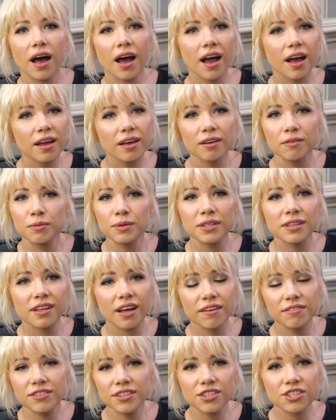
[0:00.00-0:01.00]
I would
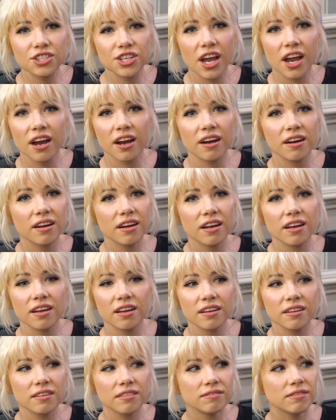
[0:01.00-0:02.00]
love to share
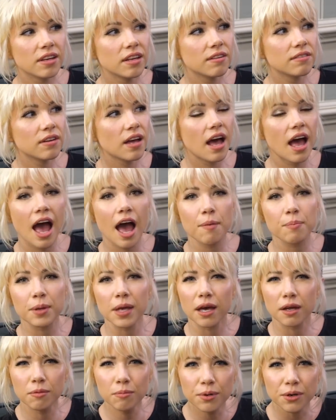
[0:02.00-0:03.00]
a, a
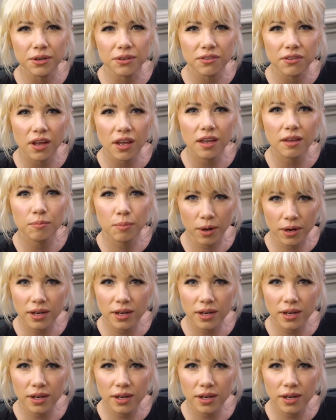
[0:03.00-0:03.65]
happy unbirthday